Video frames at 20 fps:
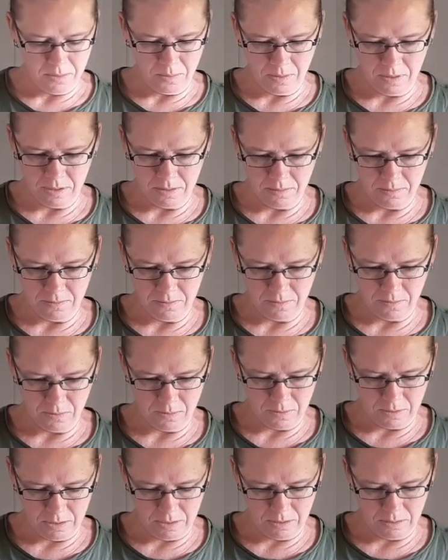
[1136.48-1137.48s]
140
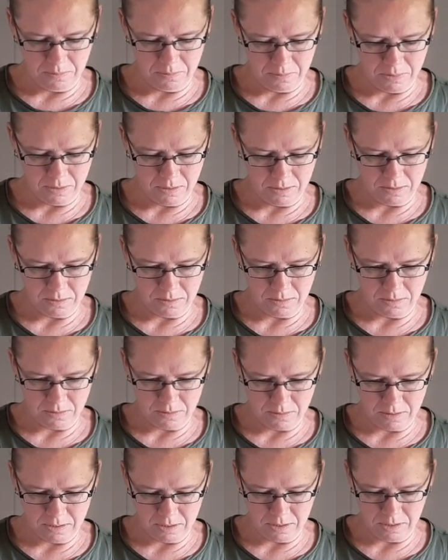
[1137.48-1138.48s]
plus
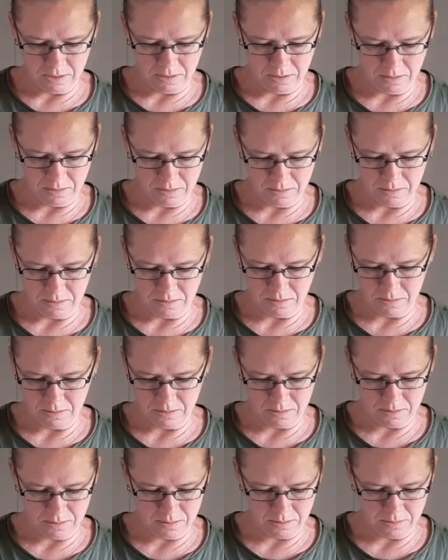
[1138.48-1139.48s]

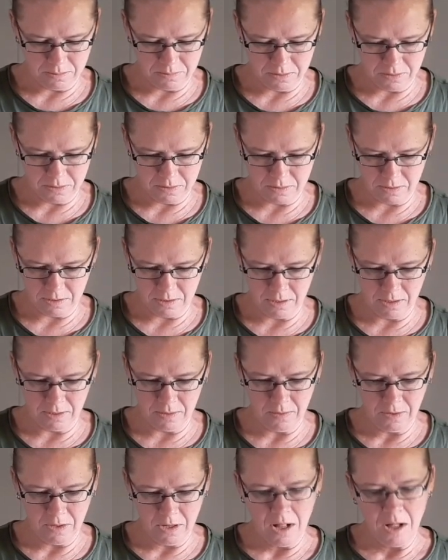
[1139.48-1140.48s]
3 times 3
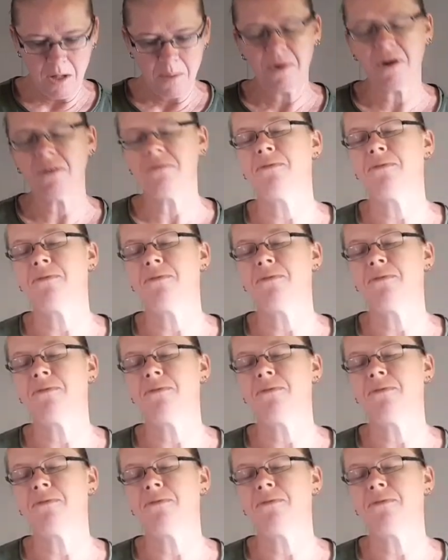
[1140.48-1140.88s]
by